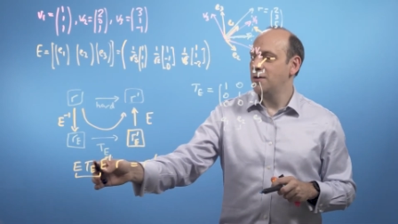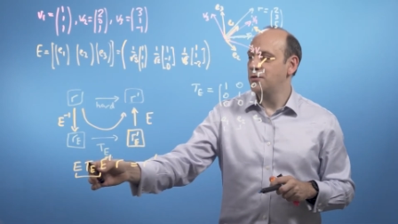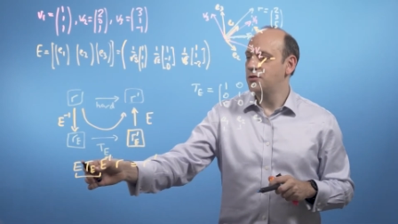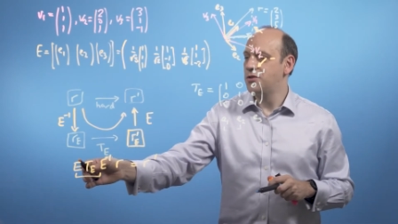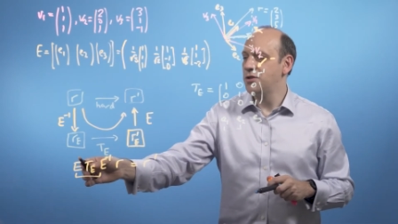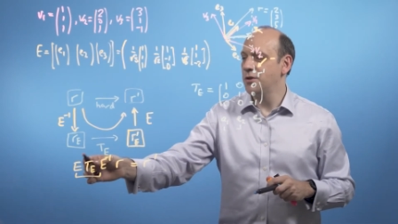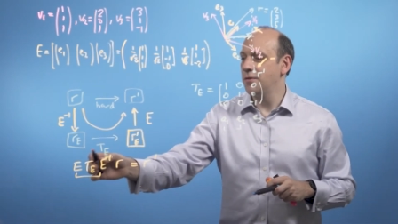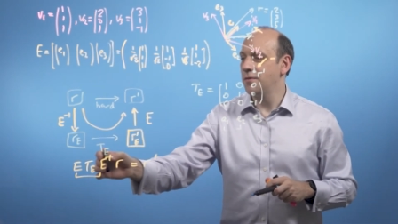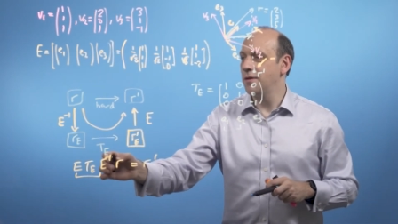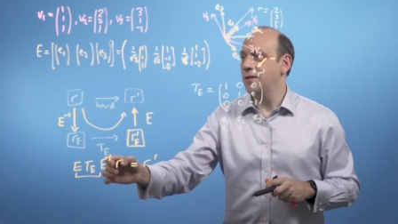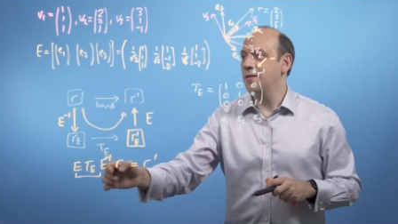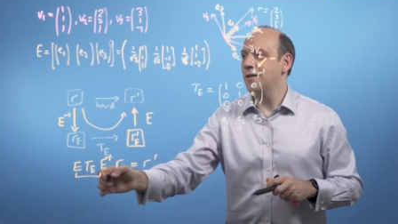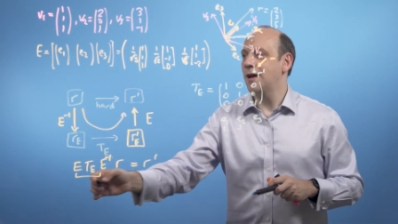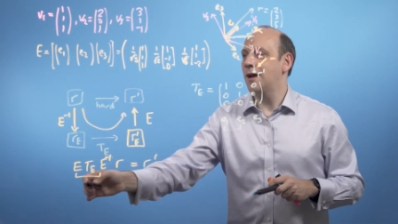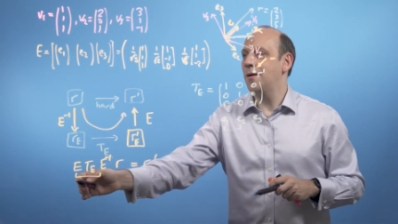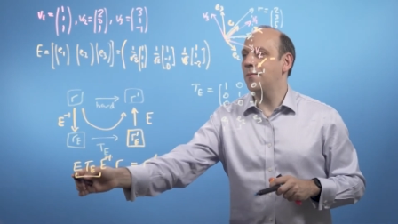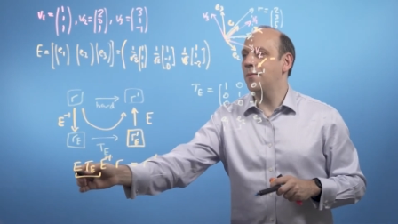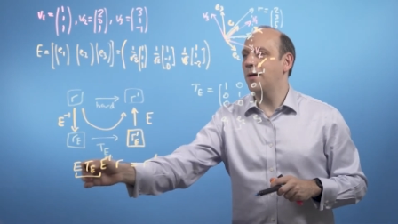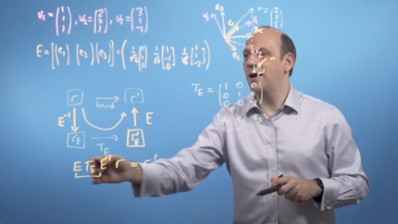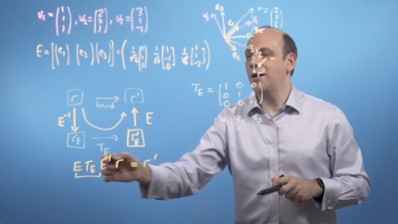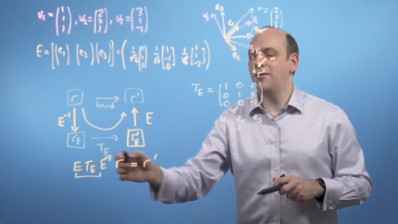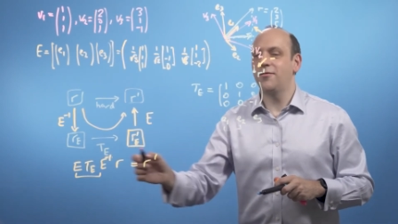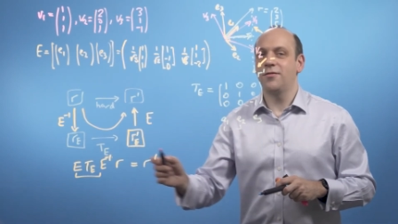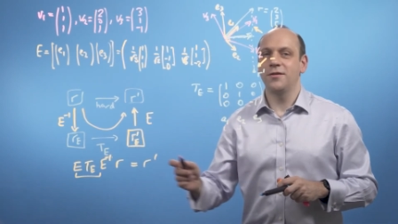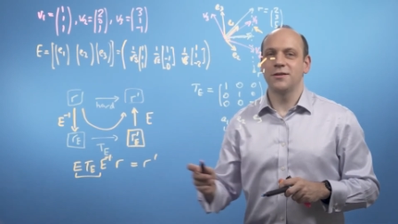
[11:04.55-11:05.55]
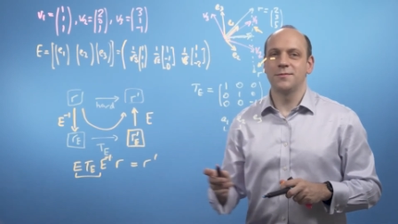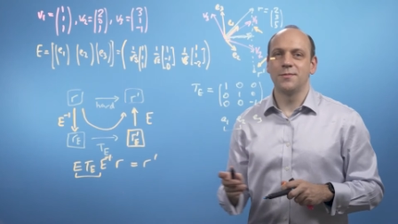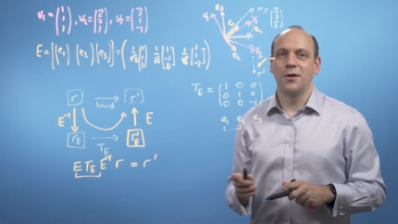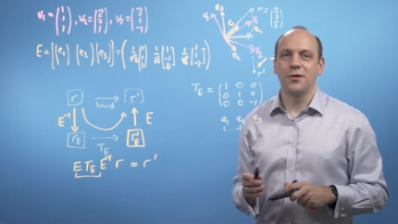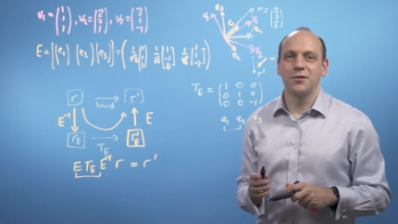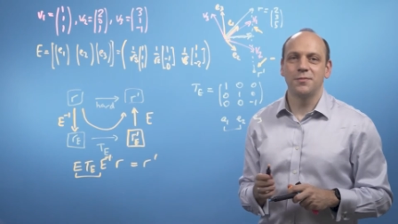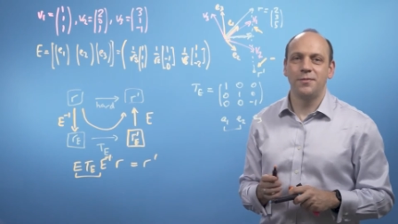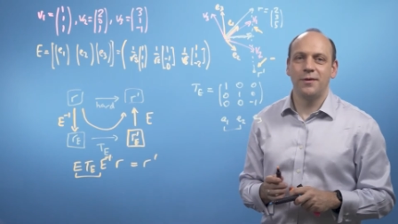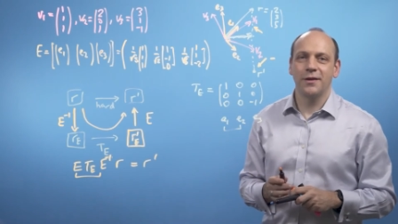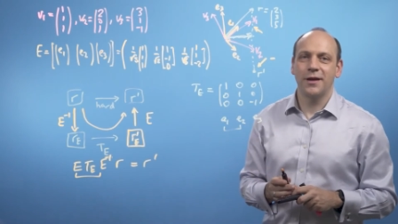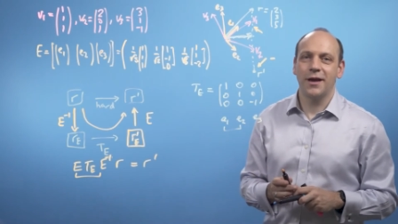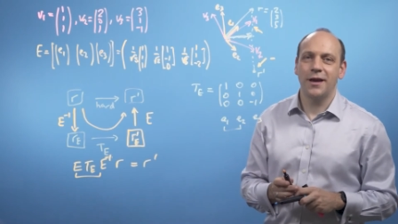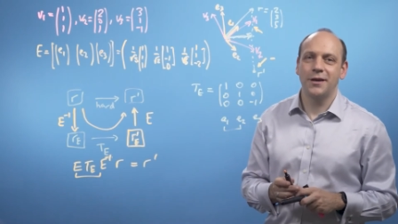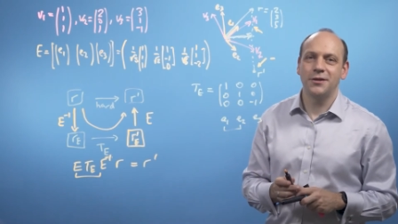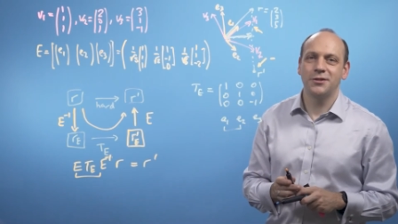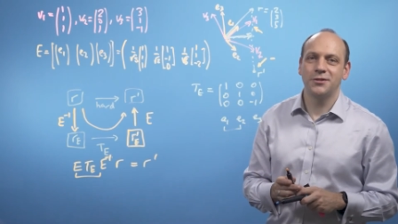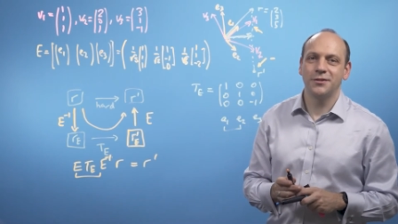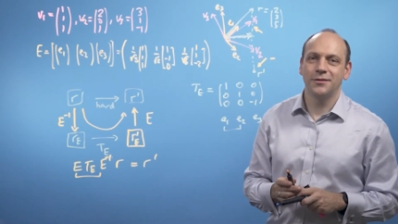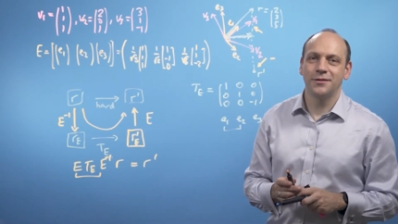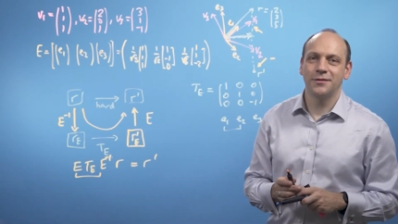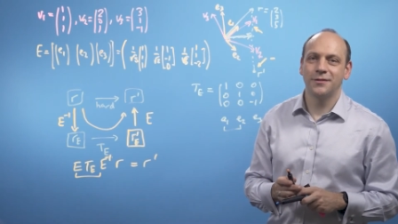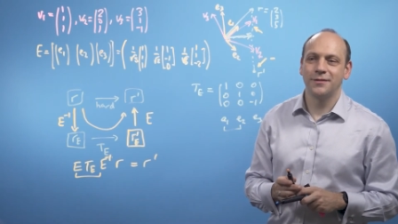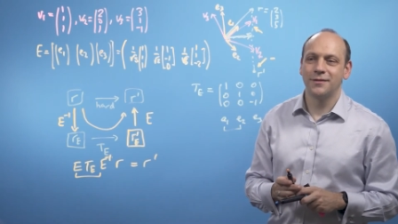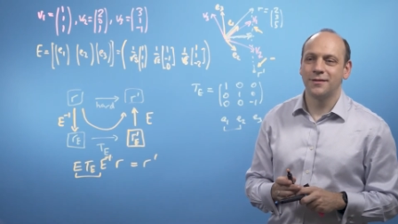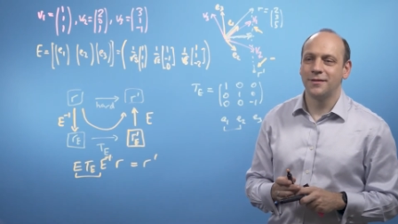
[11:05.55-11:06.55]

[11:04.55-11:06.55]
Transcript: doing that matrix multiplication.